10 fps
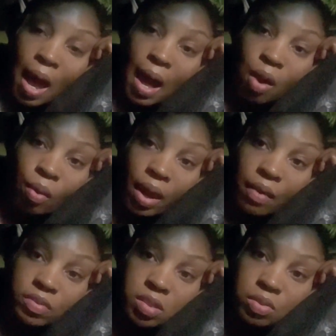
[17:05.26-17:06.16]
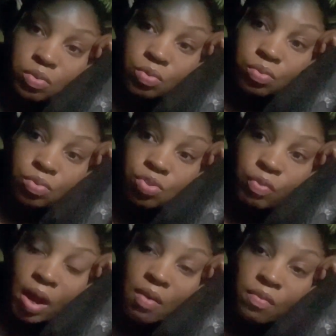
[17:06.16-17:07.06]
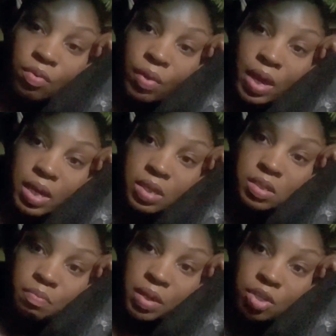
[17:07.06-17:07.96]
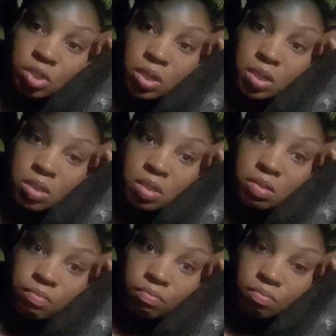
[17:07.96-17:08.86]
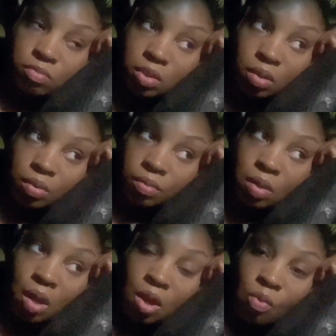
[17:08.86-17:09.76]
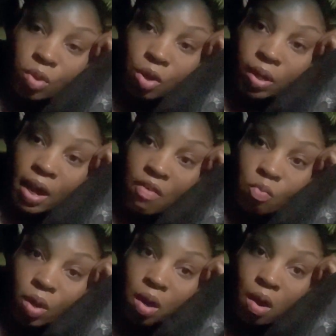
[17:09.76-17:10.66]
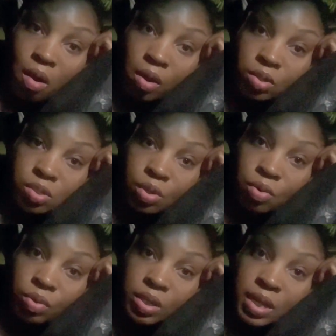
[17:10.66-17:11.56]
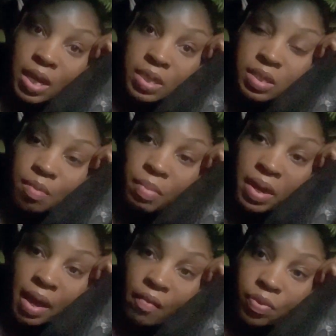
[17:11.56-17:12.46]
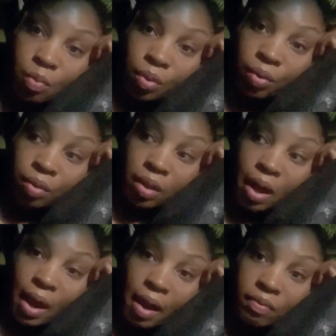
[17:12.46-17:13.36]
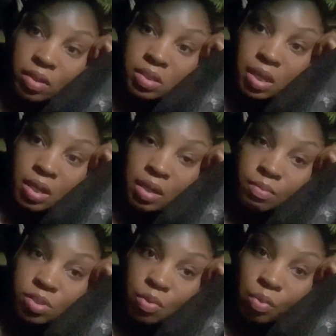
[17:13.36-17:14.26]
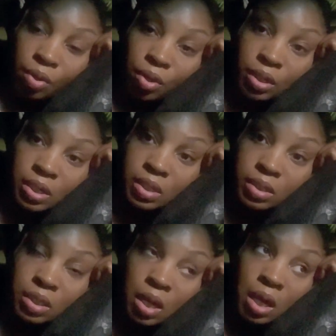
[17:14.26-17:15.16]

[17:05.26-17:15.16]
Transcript: i don't have to travel as much because you know we only have one car so the days that they have to work i have to take him to work then